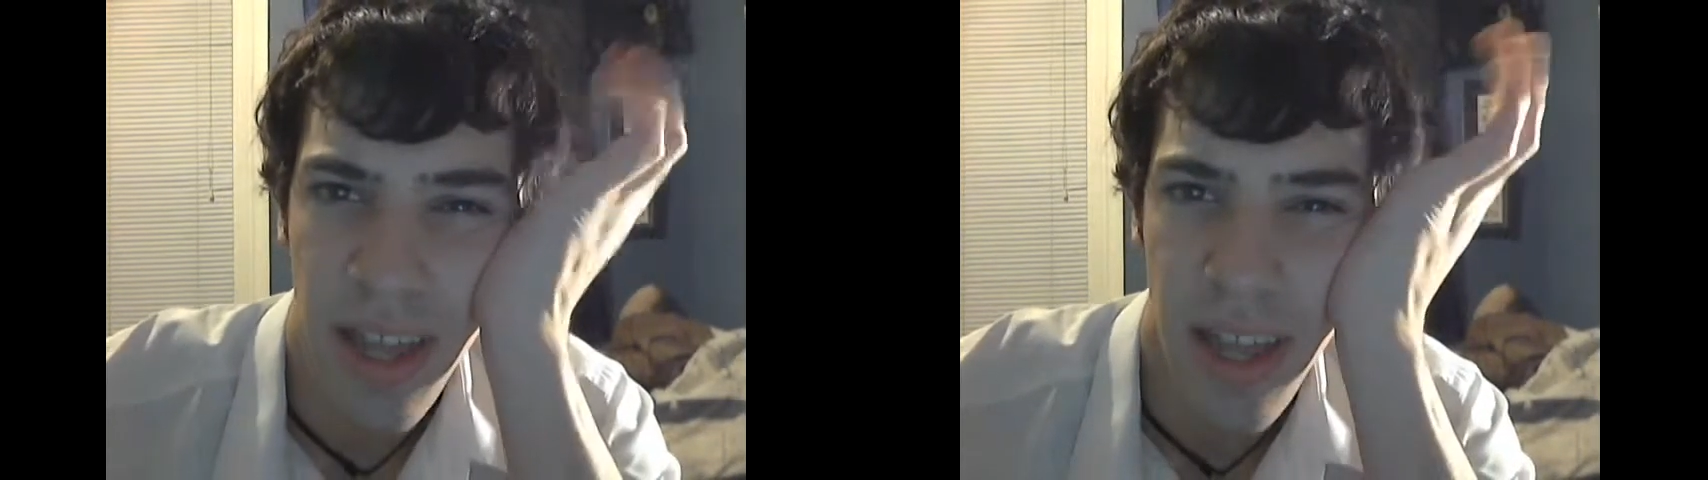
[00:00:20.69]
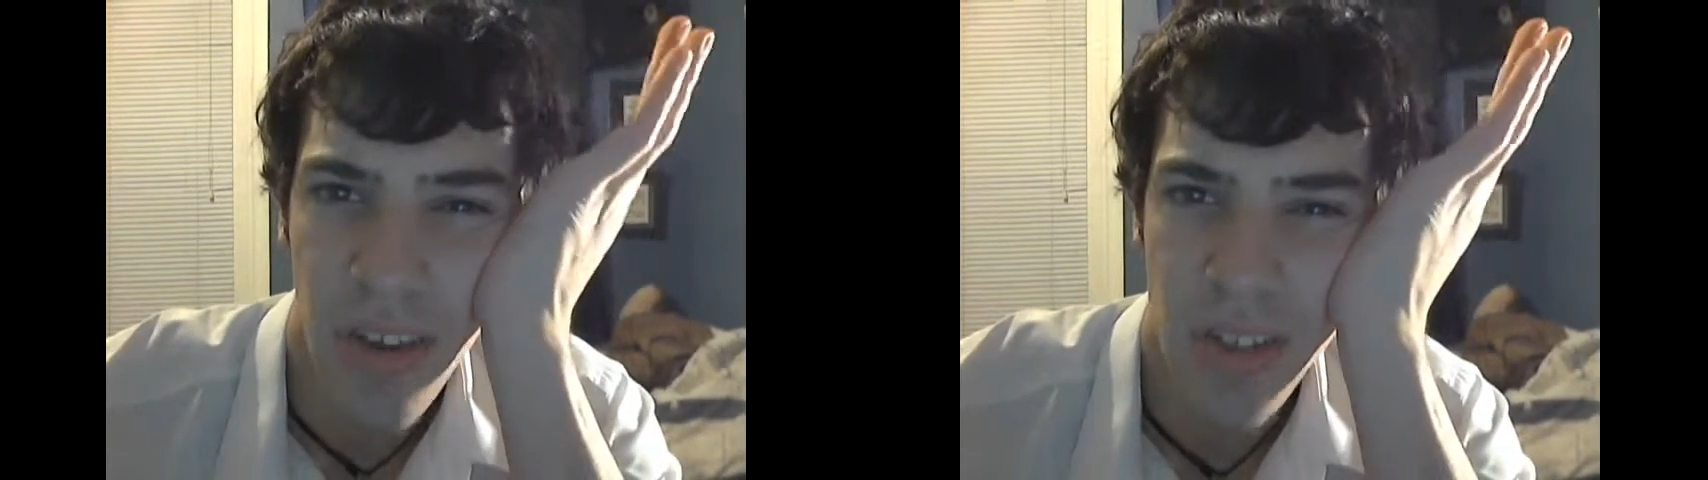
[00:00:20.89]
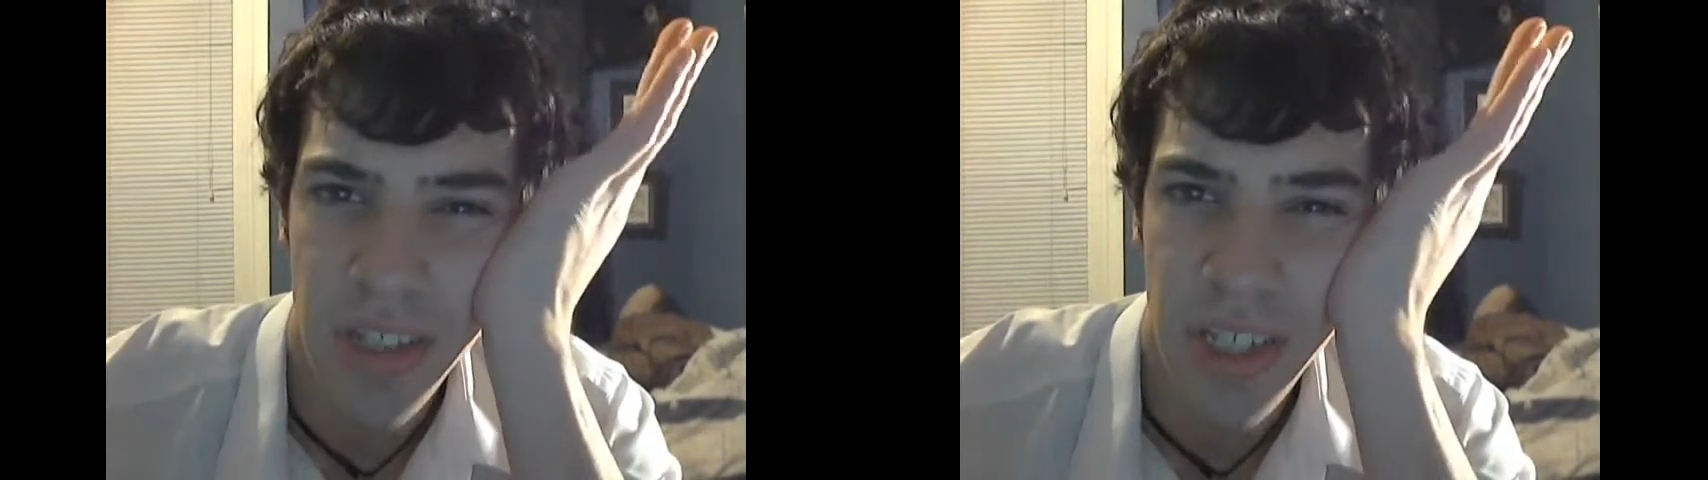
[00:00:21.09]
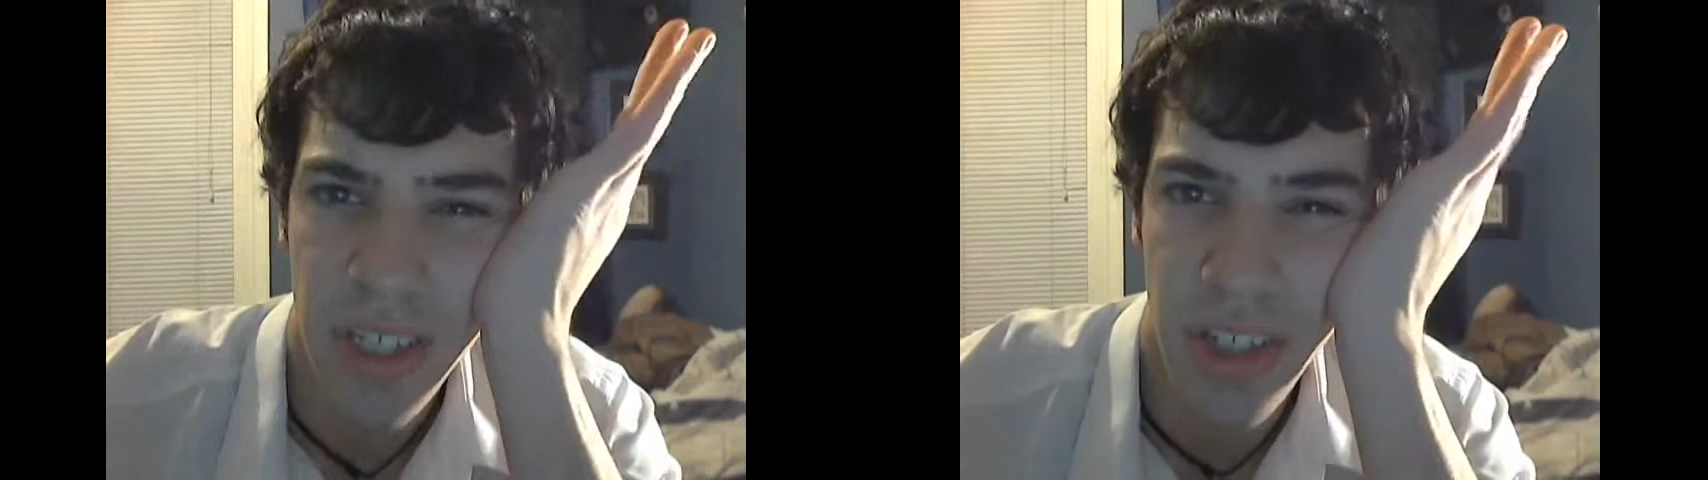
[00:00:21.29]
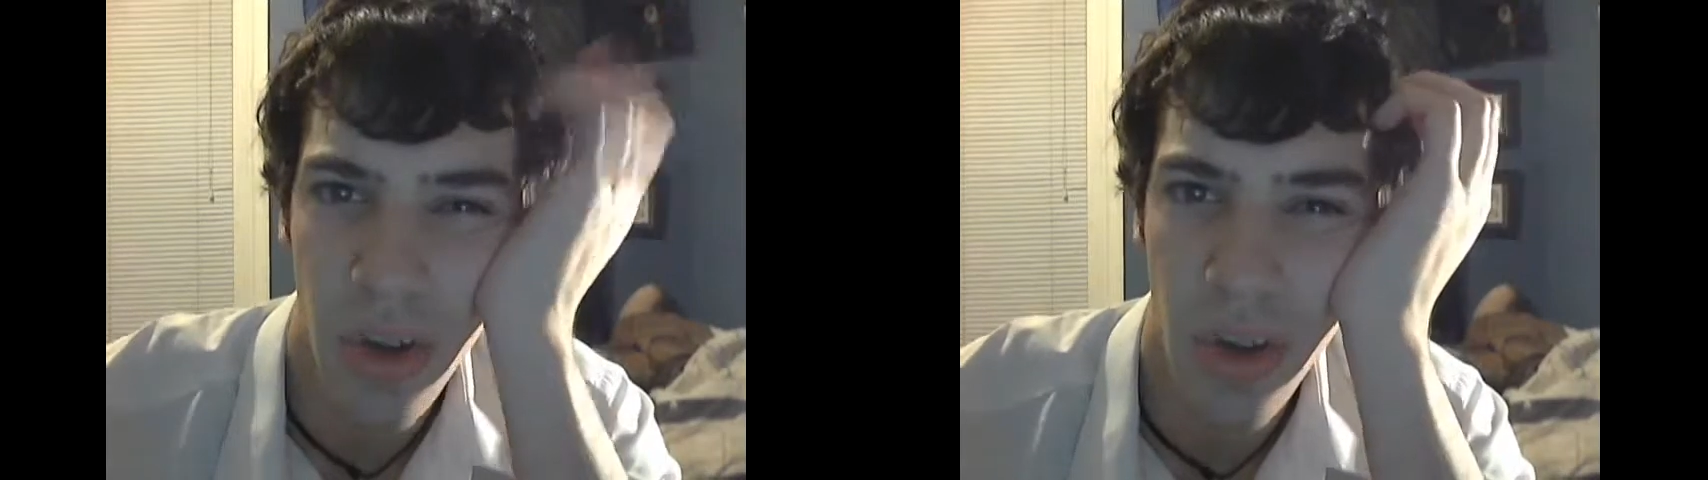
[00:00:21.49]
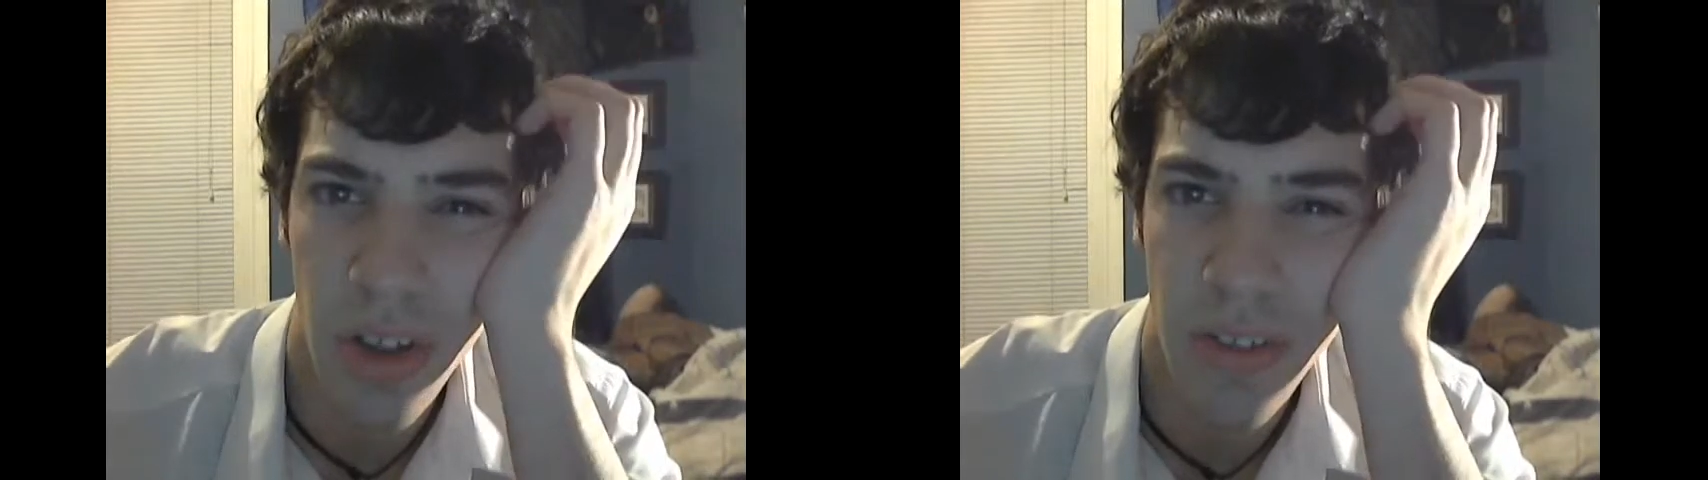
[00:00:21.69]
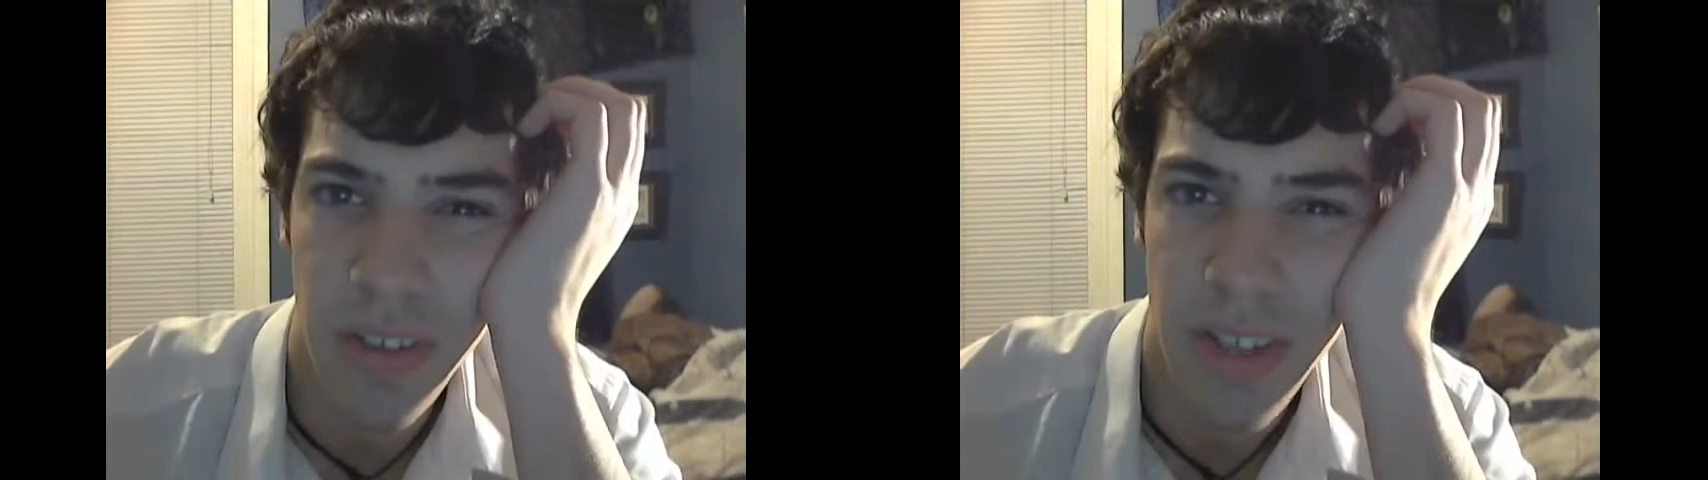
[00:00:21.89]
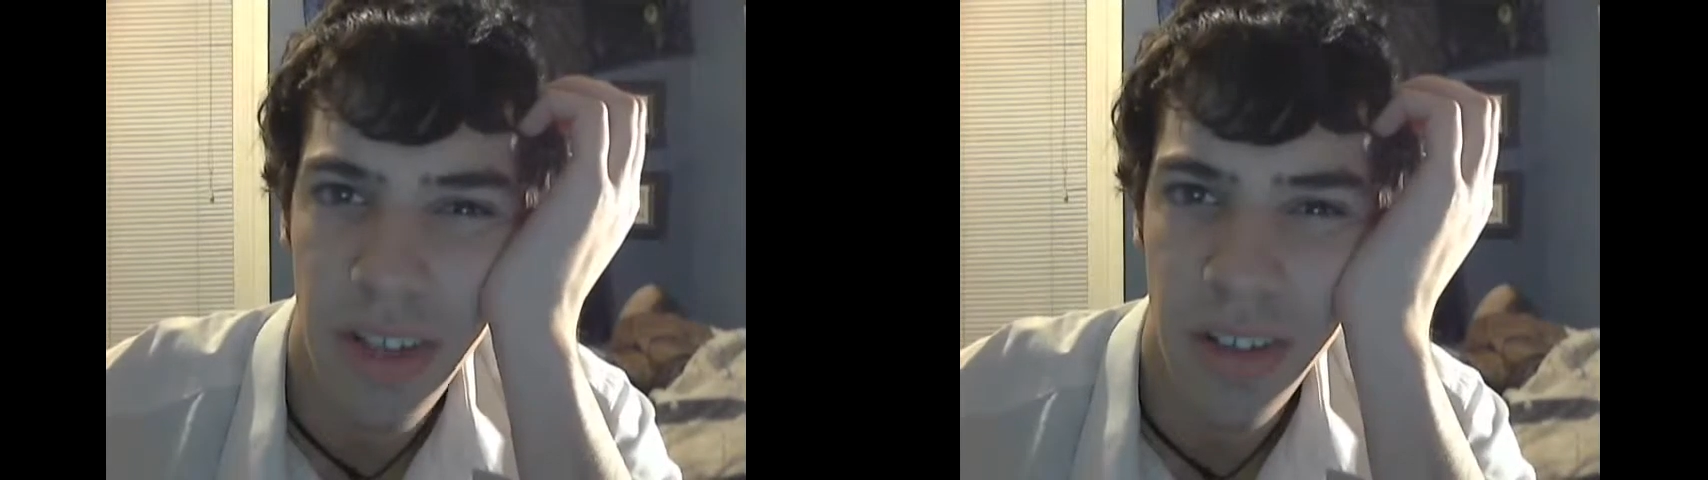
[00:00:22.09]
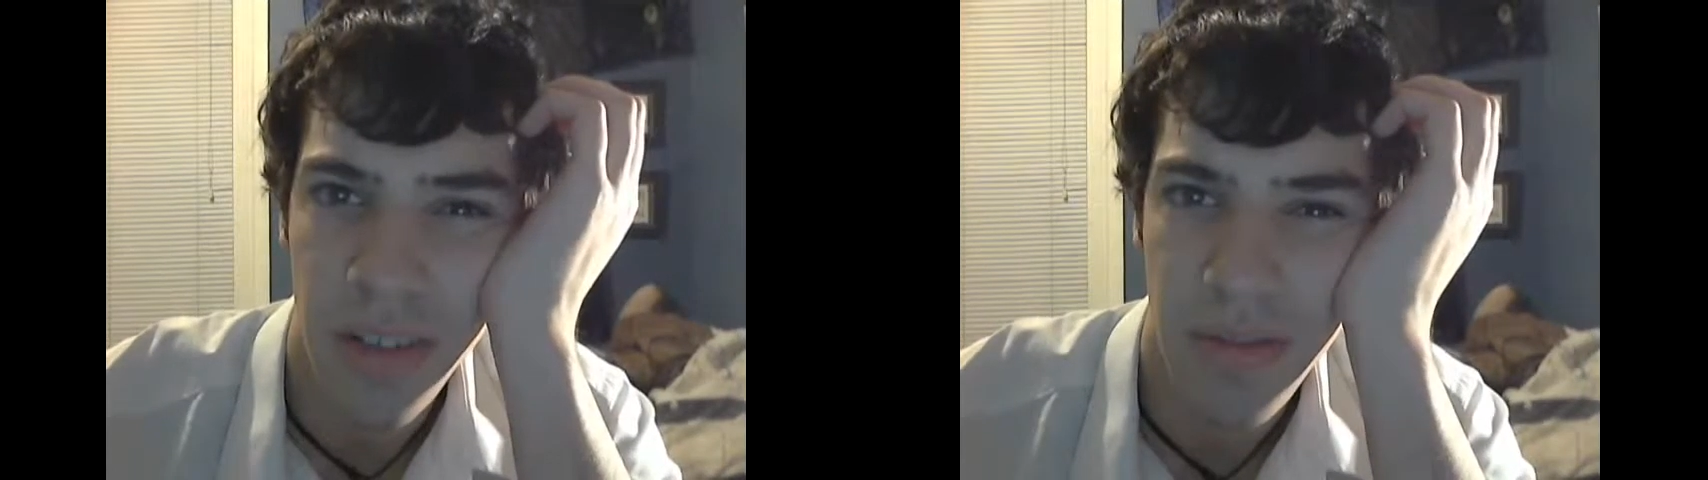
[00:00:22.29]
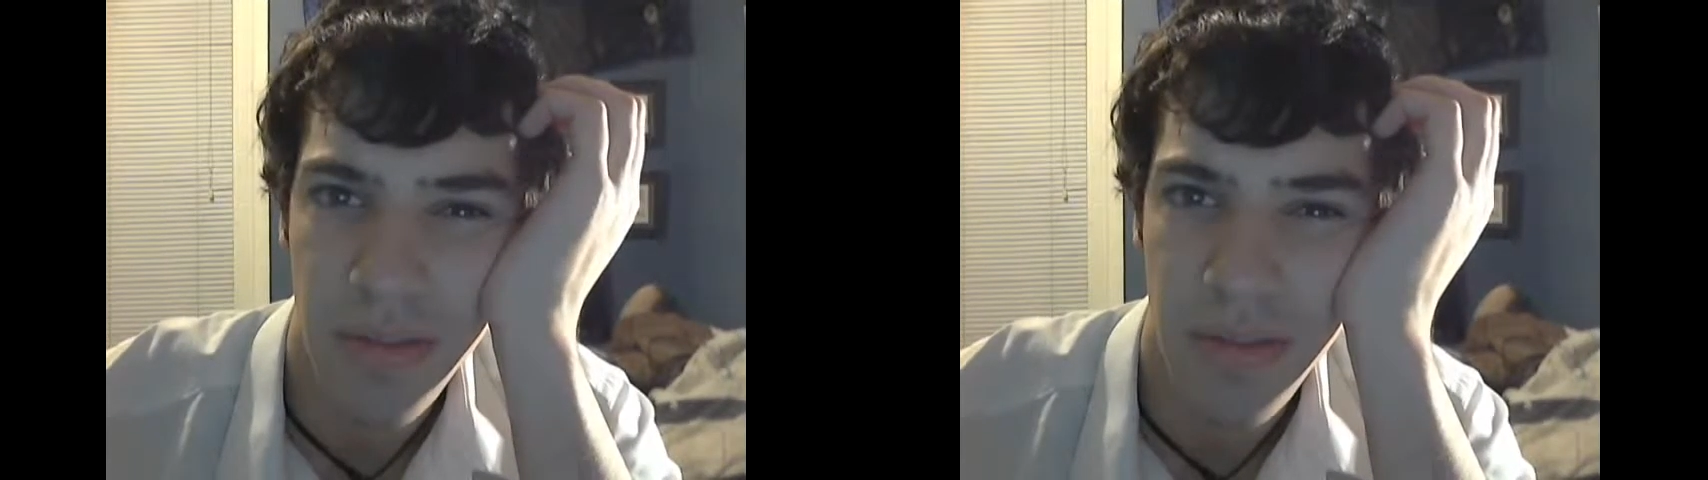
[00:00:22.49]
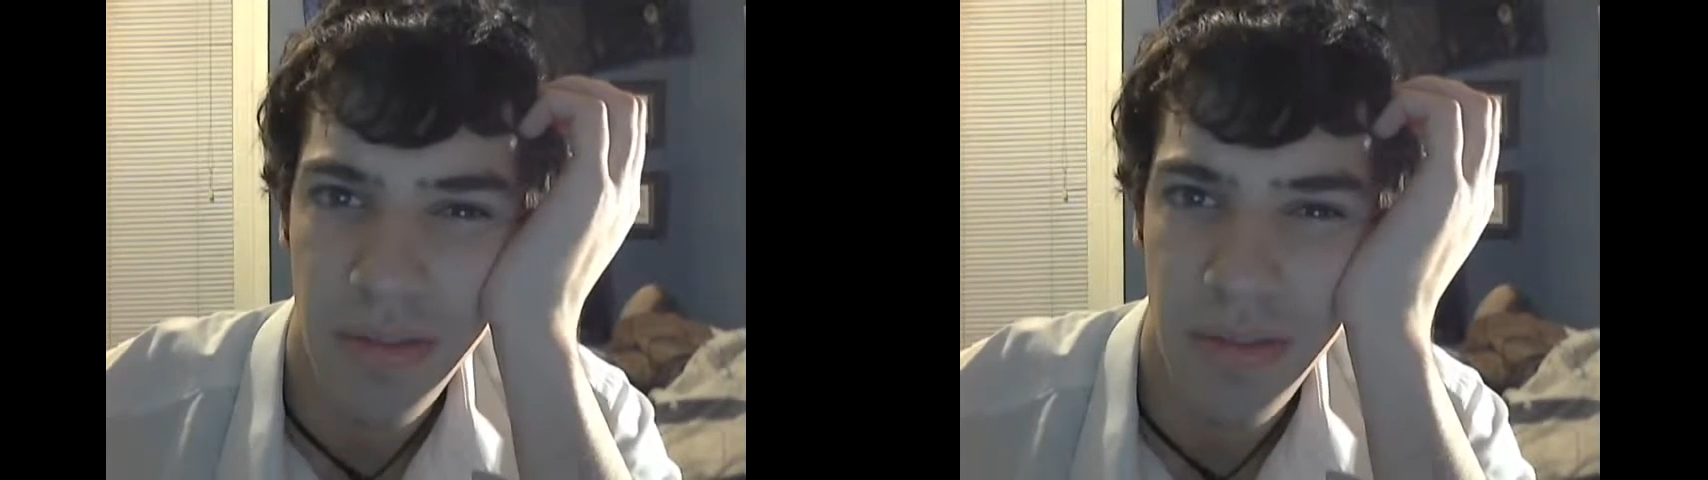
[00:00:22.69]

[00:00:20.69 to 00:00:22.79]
that energy go all of a sudden?